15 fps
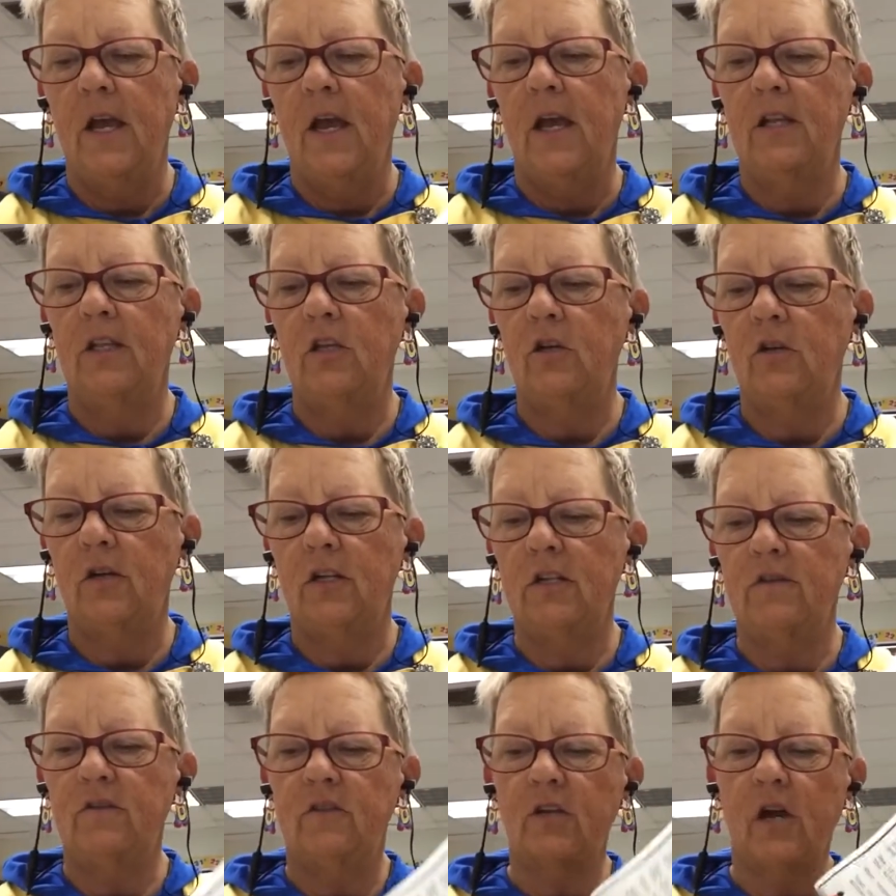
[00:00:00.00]
And you can
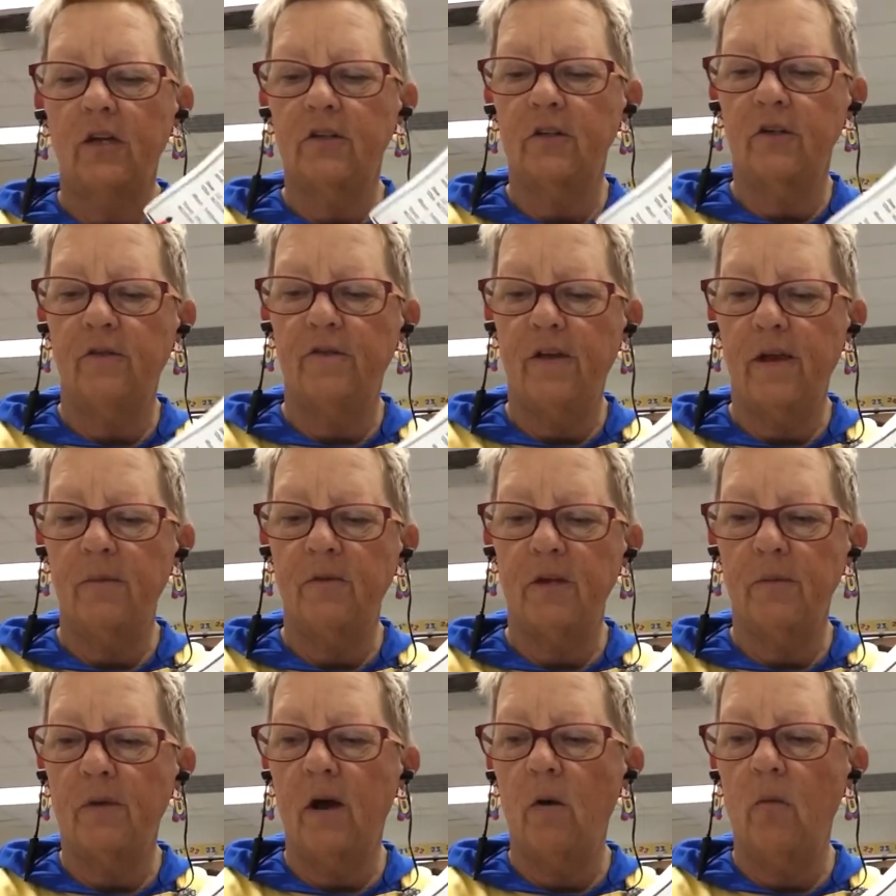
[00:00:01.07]
talk to your family
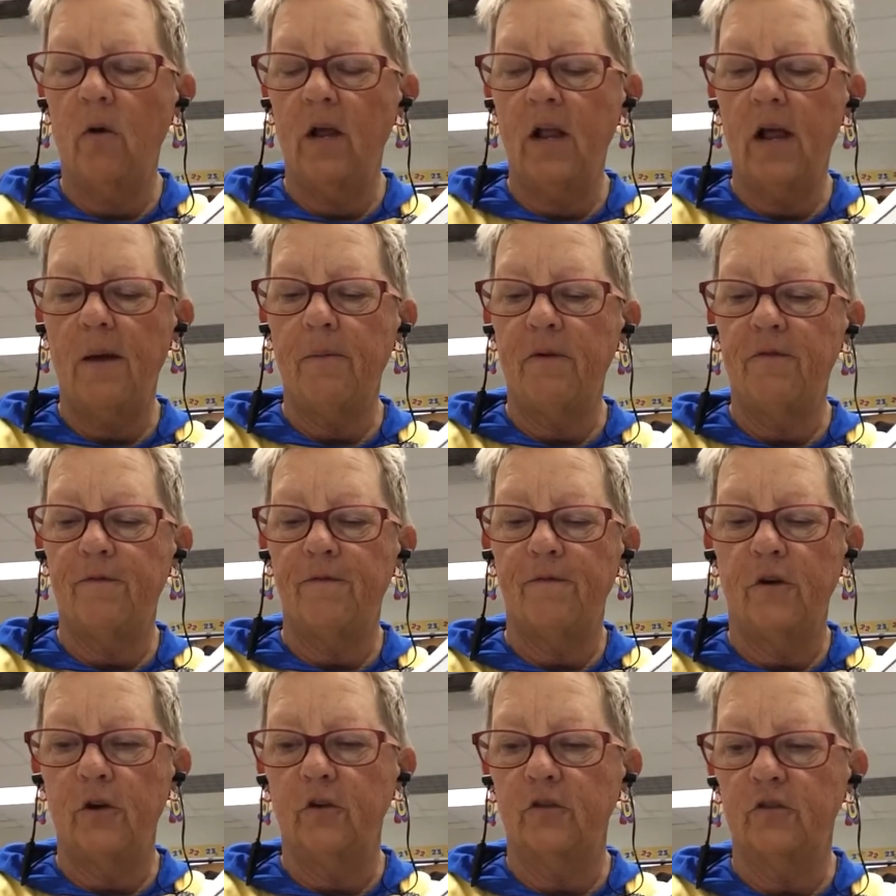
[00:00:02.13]
about what happened
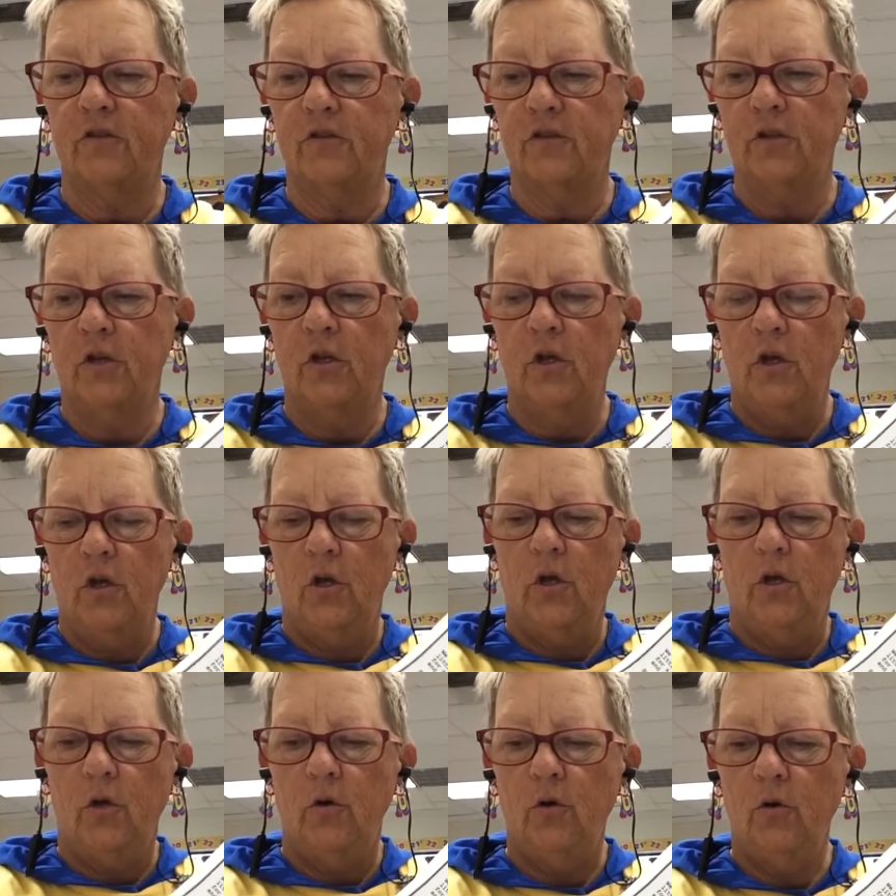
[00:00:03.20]
first.
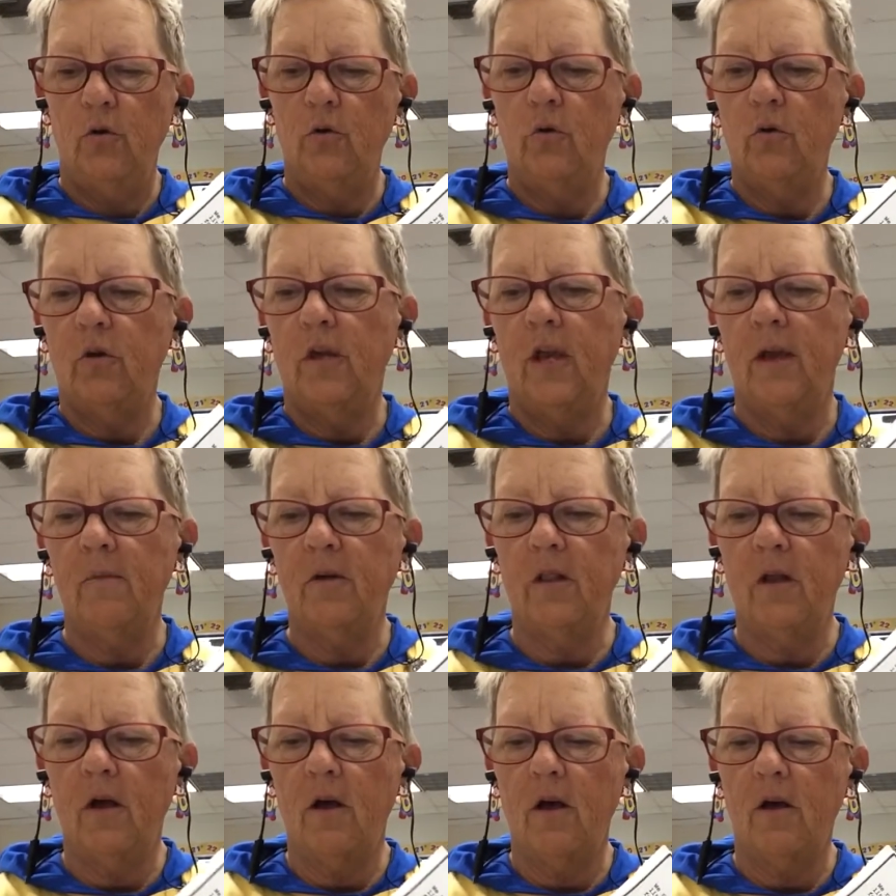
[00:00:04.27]
Who came
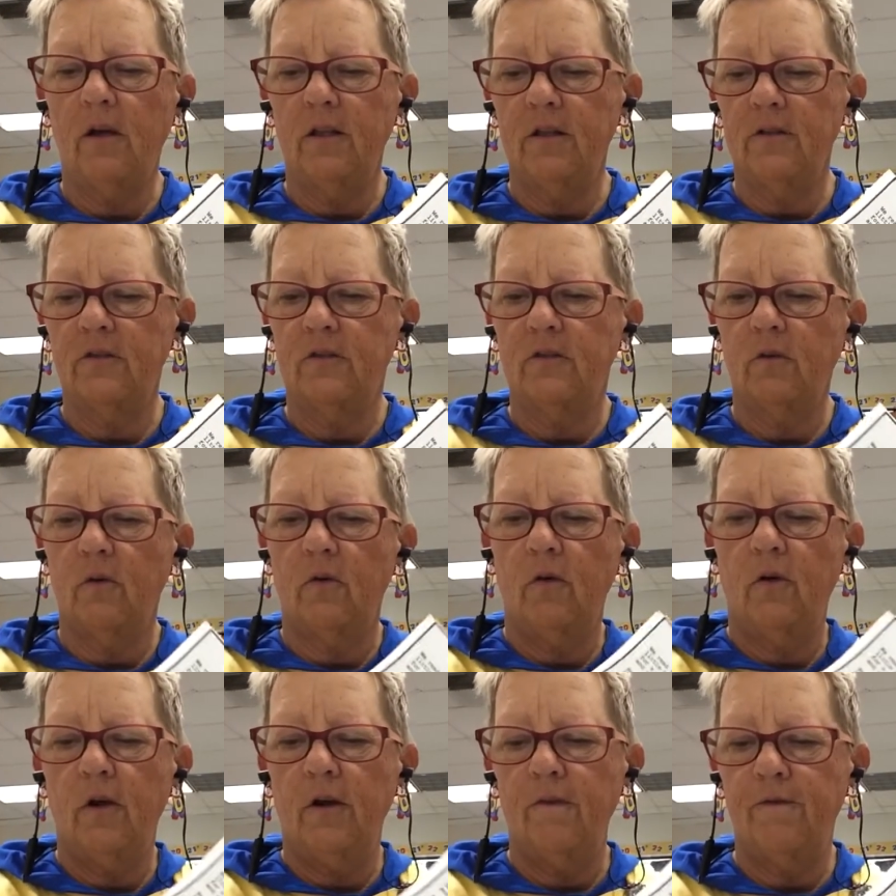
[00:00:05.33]
along in the
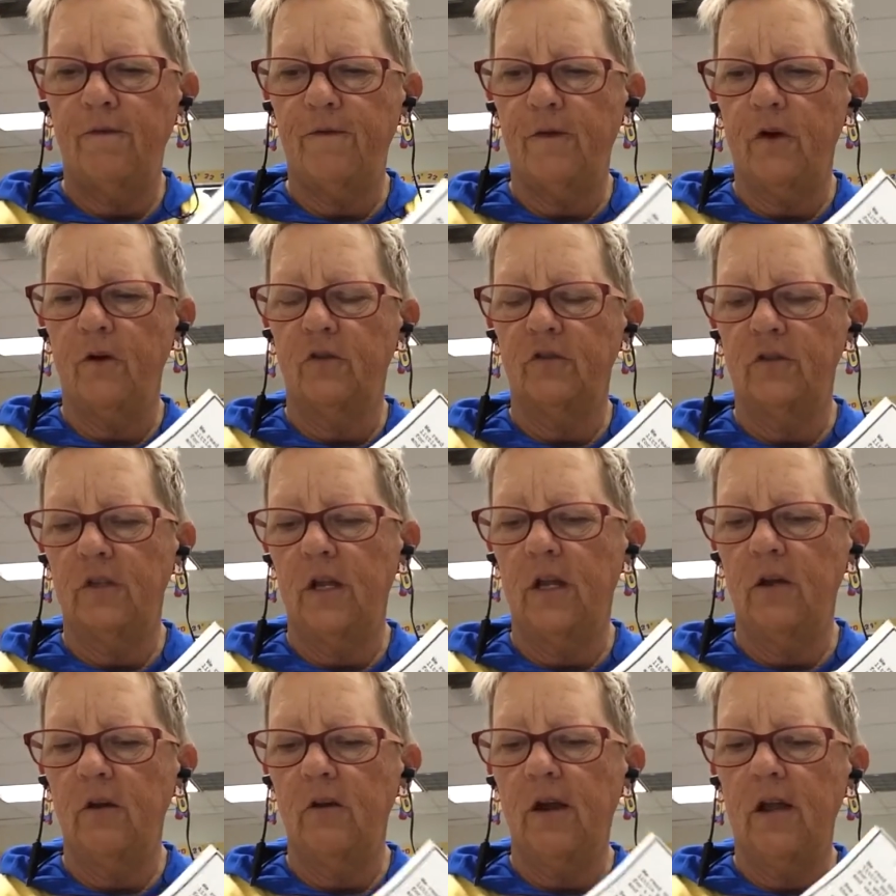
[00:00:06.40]
story first? Lay
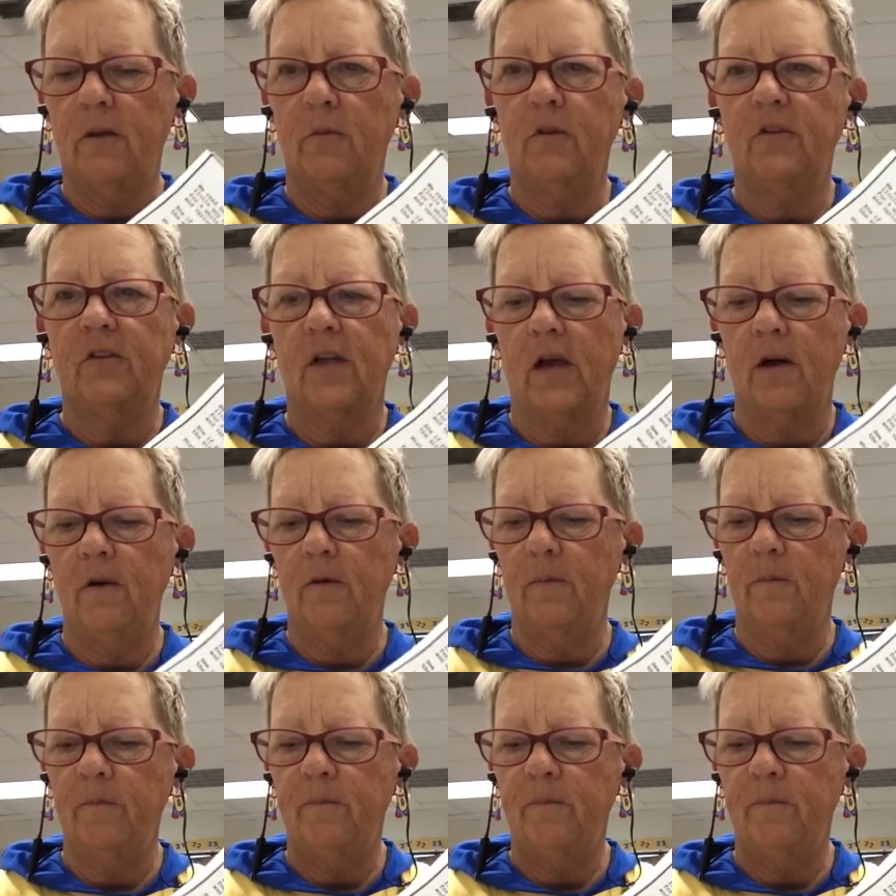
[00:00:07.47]
your animals out.